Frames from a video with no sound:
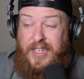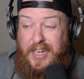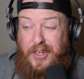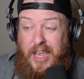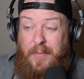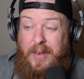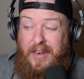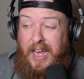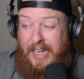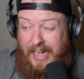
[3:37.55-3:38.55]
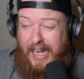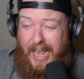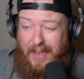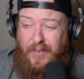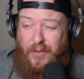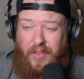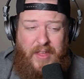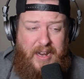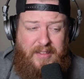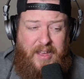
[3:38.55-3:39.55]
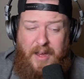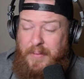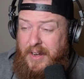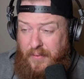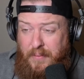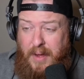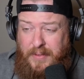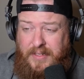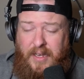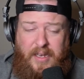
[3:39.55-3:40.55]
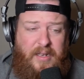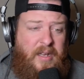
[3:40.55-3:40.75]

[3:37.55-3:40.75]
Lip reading: He actually came in a little heavier than that at the combine, if I'm not mistaken.